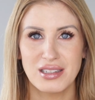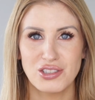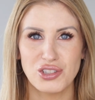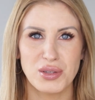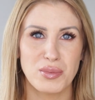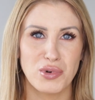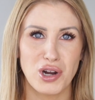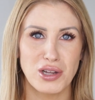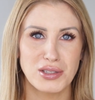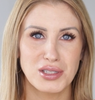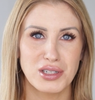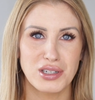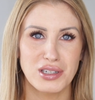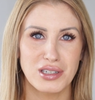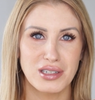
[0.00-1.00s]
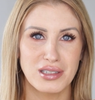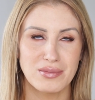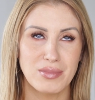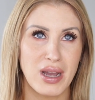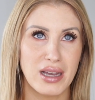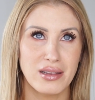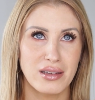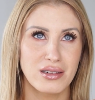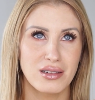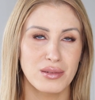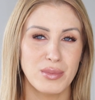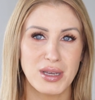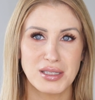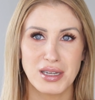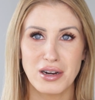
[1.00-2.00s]
just a bronzer and highlighter
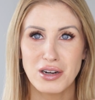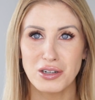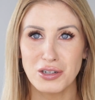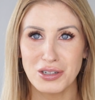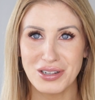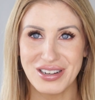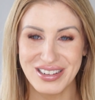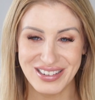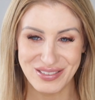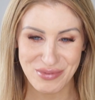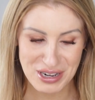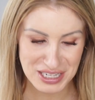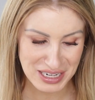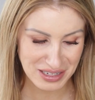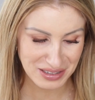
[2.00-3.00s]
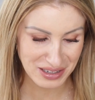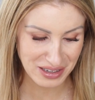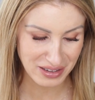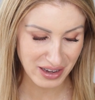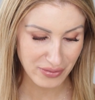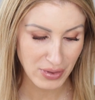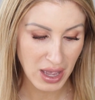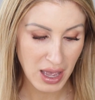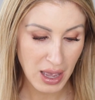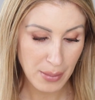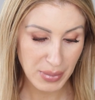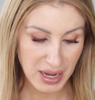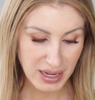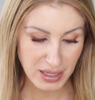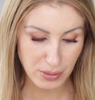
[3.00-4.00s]
and mascara girl on my day-to-day life.
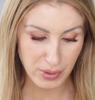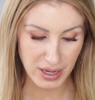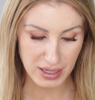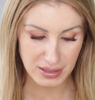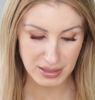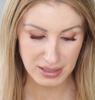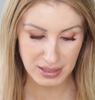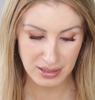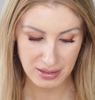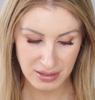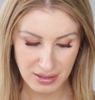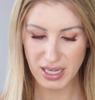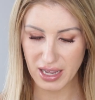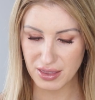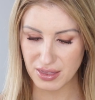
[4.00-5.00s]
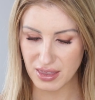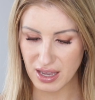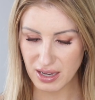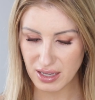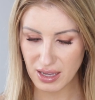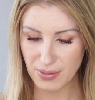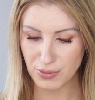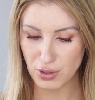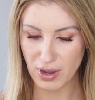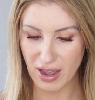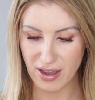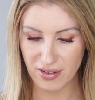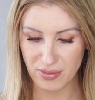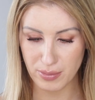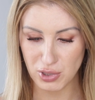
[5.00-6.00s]
But anyways, I think if you
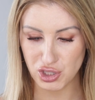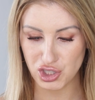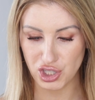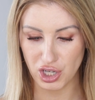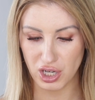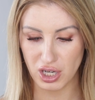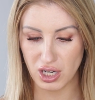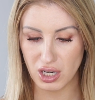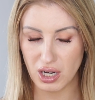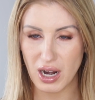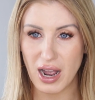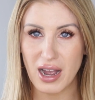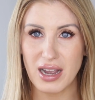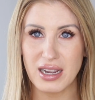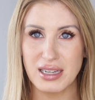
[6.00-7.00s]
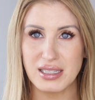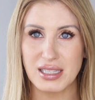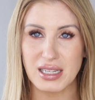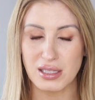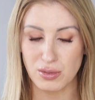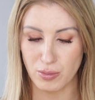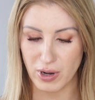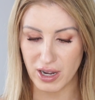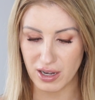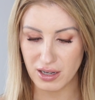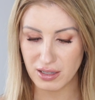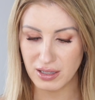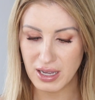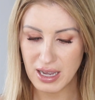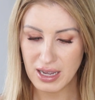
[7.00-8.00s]
have mature eyes as
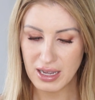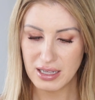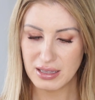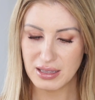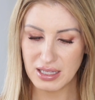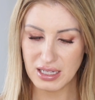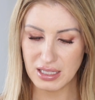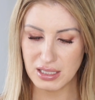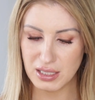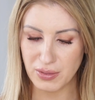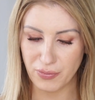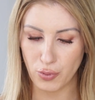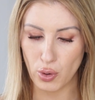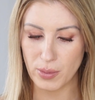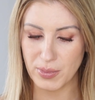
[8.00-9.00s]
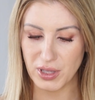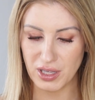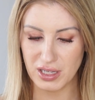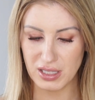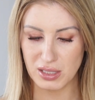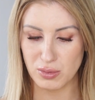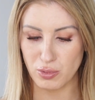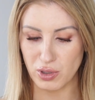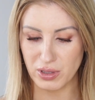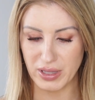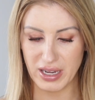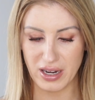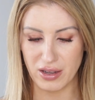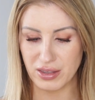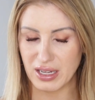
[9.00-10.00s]
well, these formulas will
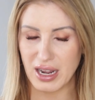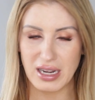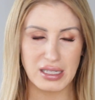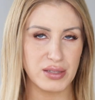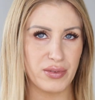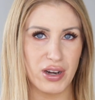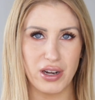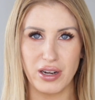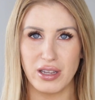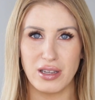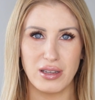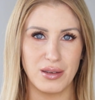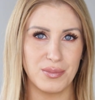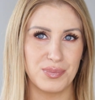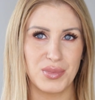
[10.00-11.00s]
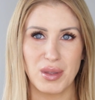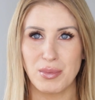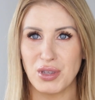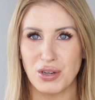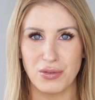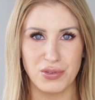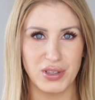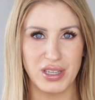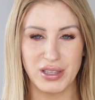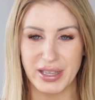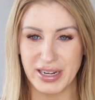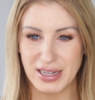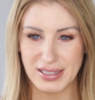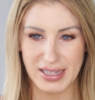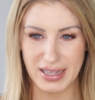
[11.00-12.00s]
lay on the eyes very beautifully.
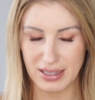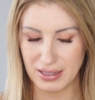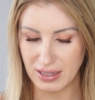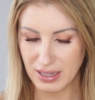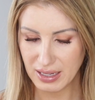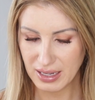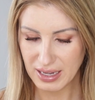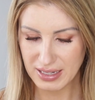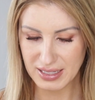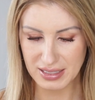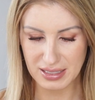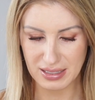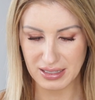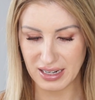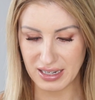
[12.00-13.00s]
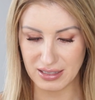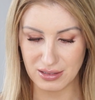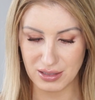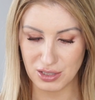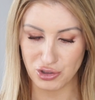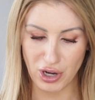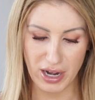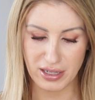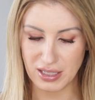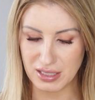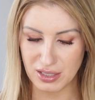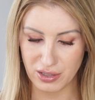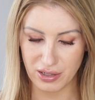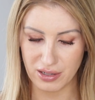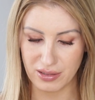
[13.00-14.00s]
Like I said, it doesn't enhance
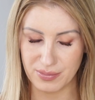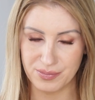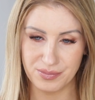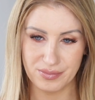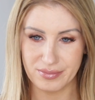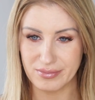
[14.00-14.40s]
dryness or